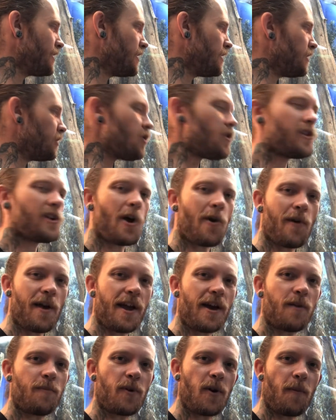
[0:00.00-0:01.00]
not
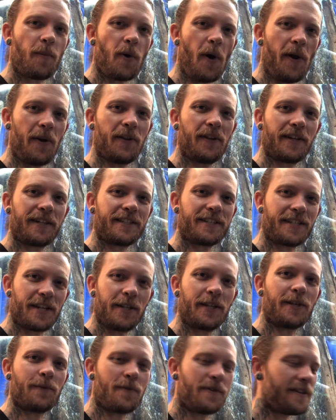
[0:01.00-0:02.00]
know-how, but I'm kind of like
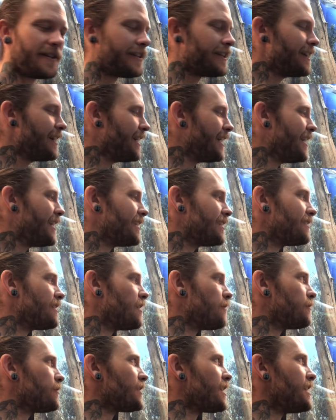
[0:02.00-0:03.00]
dealing with it,
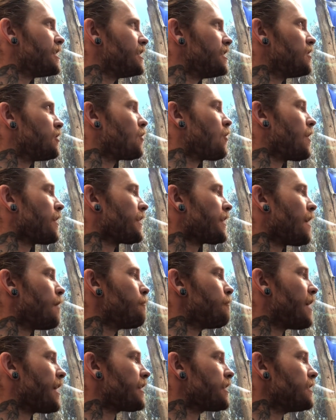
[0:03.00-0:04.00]
it was easy to kind of
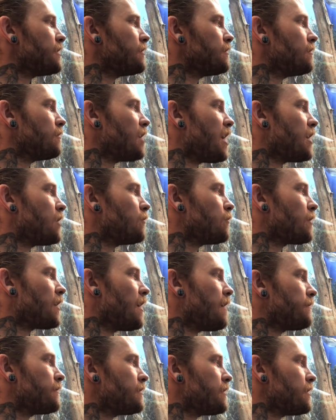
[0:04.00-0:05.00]
come back in and look
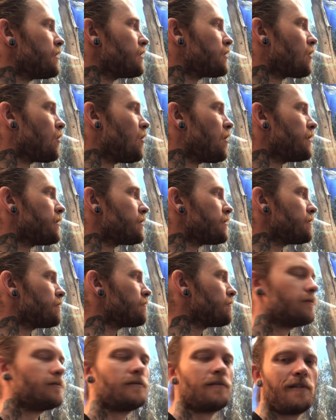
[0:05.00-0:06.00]
after these guys. And
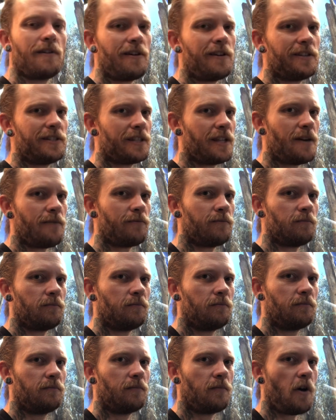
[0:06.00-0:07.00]
I just love them.
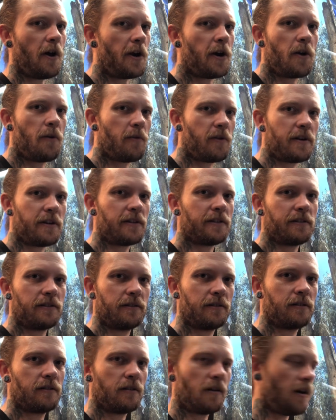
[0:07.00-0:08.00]
I don't know what it
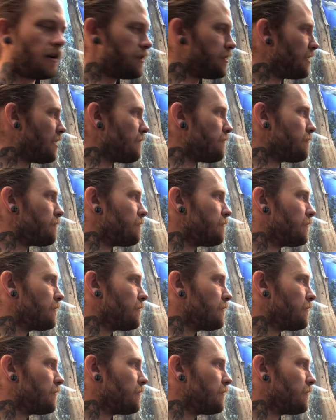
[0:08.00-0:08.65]
is. I just love them.